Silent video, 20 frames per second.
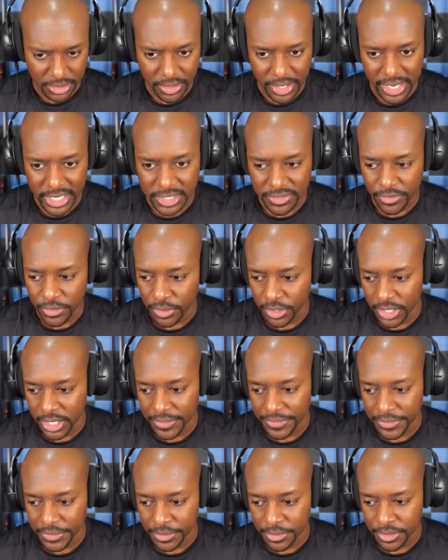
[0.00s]
Okay, it's for
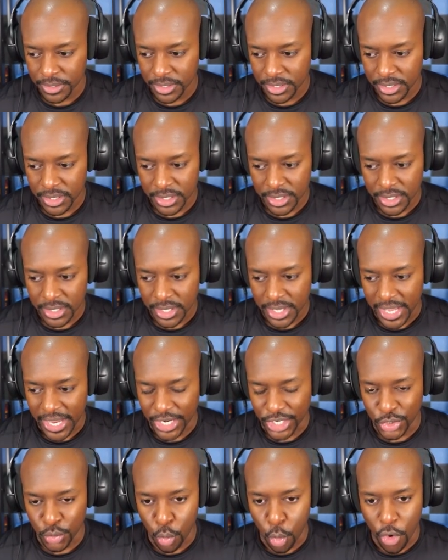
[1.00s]
Gunther. A
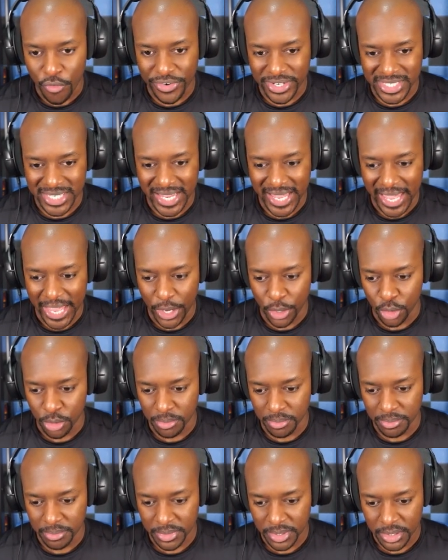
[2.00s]
dwarvish
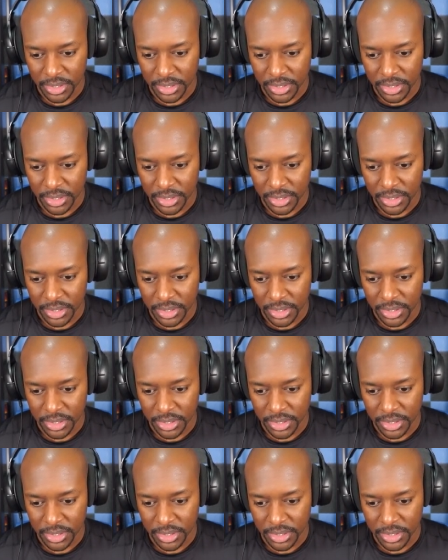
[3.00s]
helm.